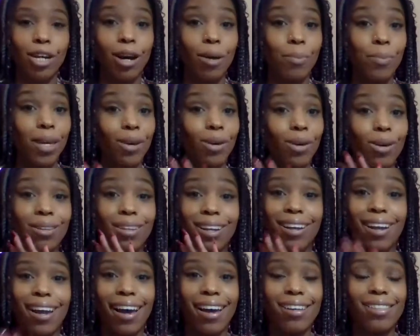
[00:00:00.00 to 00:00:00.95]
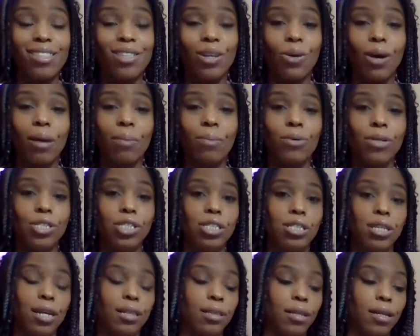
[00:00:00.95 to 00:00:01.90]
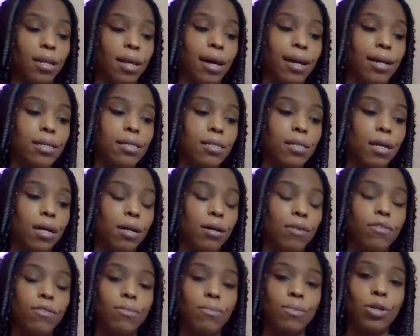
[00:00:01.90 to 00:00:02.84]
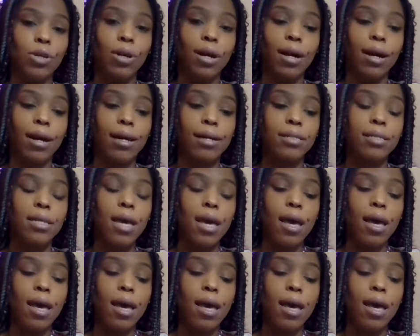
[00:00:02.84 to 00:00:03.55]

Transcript: I'll be on the likes, so I appreciate the likes from you guys.